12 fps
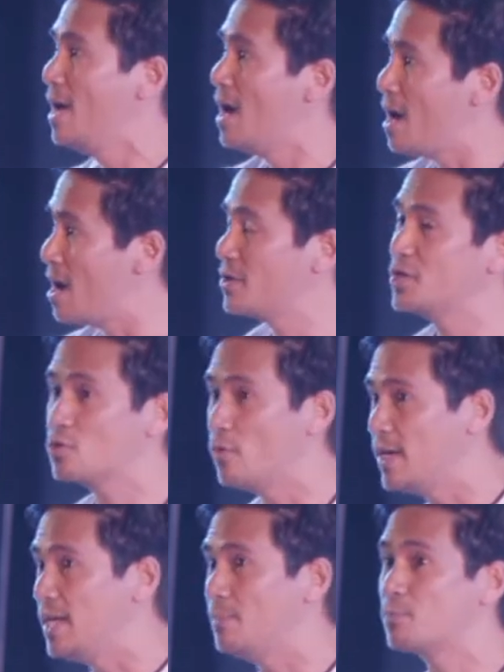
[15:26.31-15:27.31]

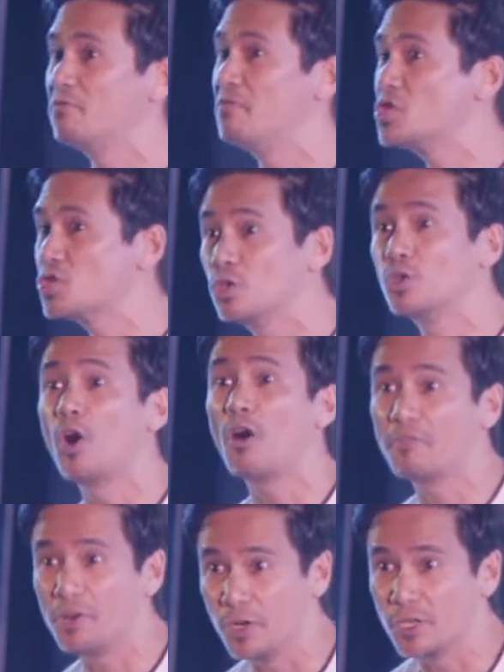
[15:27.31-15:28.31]
120 provincial
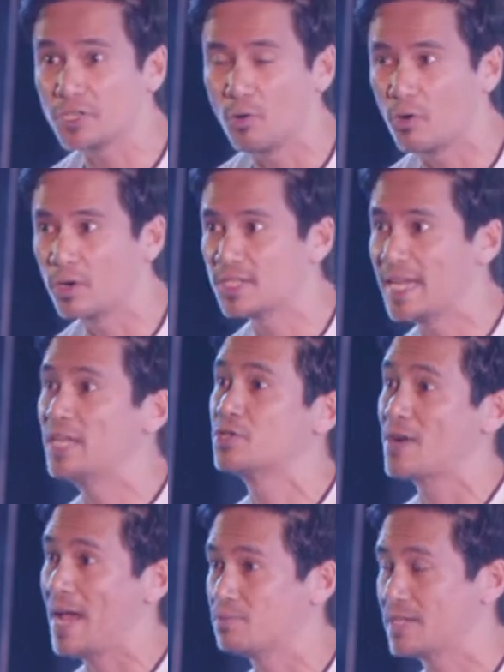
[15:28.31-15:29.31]
governors, or
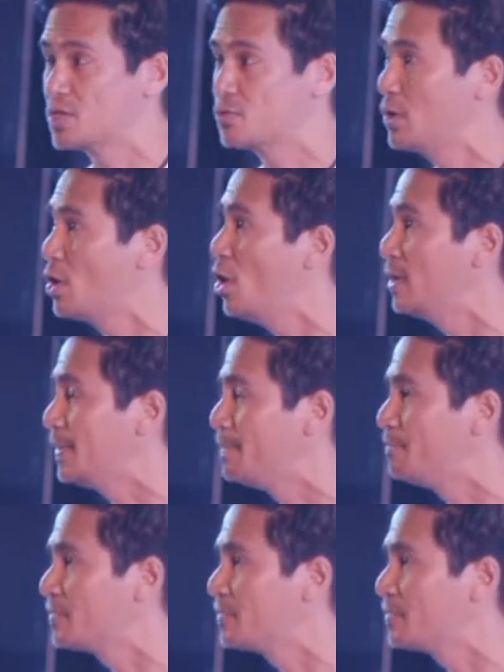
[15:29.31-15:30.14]
satraps, as we call it.